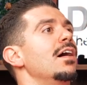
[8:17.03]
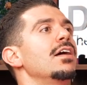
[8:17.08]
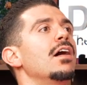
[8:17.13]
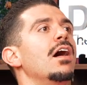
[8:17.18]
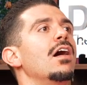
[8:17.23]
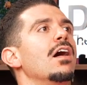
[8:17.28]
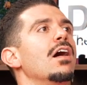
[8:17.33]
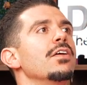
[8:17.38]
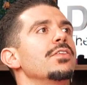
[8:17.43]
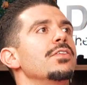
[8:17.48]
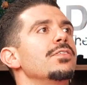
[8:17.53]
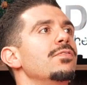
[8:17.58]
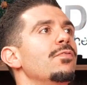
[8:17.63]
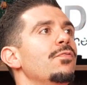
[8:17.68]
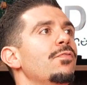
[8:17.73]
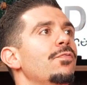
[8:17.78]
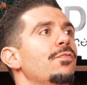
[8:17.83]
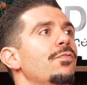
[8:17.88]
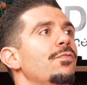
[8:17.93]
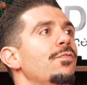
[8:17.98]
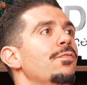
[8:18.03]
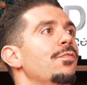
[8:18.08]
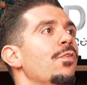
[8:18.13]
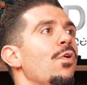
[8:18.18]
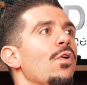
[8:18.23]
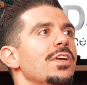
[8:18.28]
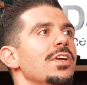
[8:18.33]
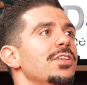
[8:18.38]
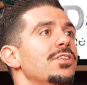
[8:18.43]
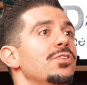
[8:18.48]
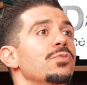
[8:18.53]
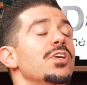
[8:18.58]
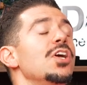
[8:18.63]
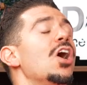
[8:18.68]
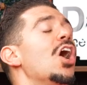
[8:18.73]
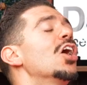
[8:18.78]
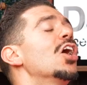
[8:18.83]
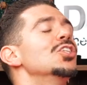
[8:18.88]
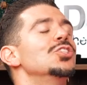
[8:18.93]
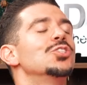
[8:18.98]

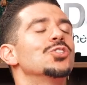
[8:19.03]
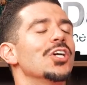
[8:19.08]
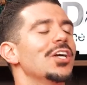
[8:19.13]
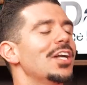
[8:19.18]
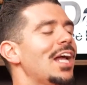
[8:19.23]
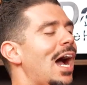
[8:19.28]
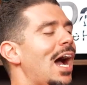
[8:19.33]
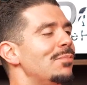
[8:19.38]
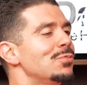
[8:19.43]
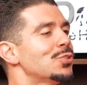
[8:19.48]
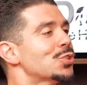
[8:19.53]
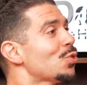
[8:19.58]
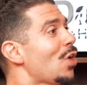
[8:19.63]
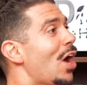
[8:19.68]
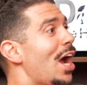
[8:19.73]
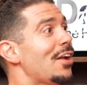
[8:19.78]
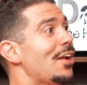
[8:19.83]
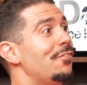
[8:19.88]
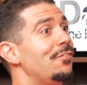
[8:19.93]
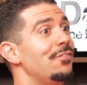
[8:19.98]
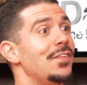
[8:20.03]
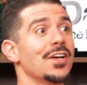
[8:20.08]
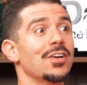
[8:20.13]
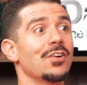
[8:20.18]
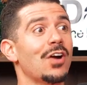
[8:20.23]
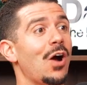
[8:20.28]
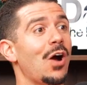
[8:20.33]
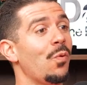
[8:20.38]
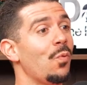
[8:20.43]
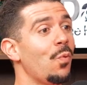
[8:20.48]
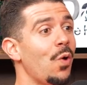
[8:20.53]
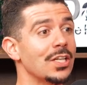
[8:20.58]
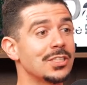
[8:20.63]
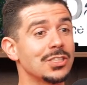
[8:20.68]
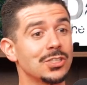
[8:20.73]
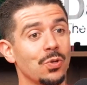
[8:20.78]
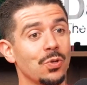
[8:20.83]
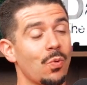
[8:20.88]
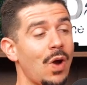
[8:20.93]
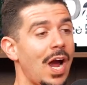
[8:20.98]
4300. I'm trying to figure out
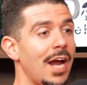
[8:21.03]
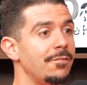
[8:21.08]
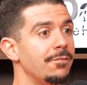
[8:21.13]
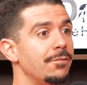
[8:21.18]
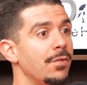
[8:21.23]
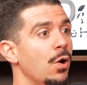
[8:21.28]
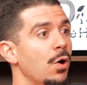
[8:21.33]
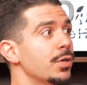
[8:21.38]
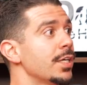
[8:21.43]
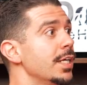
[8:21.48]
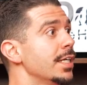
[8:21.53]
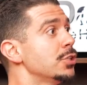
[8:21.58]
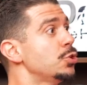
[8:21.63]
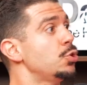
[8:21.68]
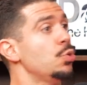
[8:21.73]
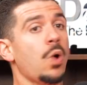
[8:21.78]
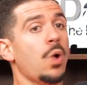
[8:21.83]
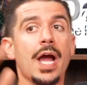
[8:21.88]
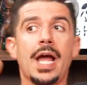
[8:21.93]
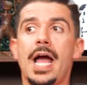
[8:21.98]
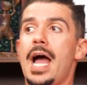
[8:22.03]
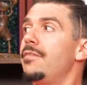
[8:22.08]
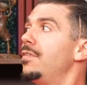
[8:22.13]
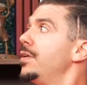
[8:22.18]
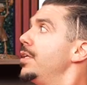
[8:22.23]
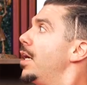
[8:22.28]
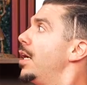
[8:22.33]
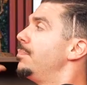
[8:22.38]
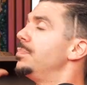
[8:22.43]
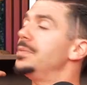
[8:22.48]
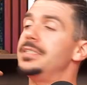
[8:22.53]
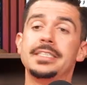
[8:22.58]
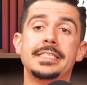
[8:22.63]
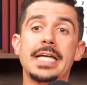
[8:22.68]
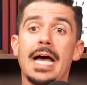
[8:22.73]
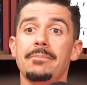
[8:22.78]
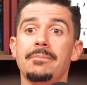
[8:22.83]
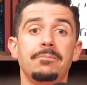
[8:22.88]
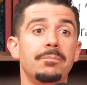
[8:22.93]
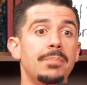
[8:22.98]
what's the right focus. Do I have enough
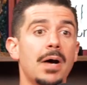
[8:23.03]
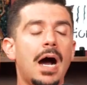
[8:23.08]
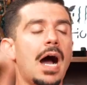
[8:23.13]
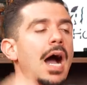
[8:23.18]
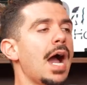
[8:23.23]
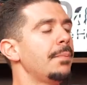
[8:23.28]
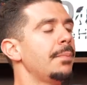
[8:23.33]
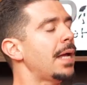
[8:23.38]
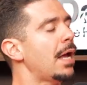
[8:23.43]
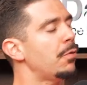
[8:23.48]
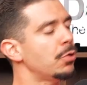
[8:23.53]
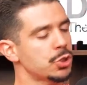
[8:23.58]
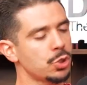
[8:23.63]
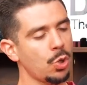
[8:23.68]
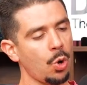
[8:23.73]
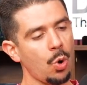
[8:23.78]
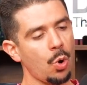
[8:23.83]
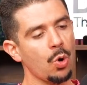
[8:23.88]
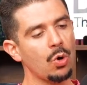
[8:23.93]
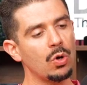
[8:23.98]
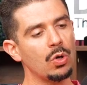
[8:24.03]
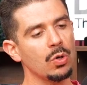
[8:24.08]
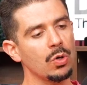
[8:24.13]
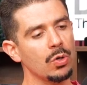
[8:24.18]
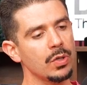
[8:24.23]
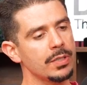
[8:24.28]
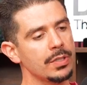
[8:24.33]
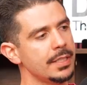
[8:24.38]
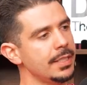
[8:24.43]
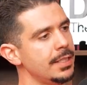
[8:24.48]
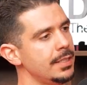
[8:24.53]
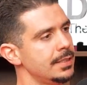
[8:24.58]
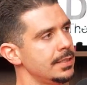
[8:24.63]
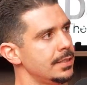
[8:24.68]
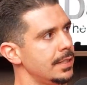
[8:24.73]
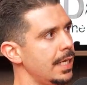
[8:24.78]
depth behind me? It was all these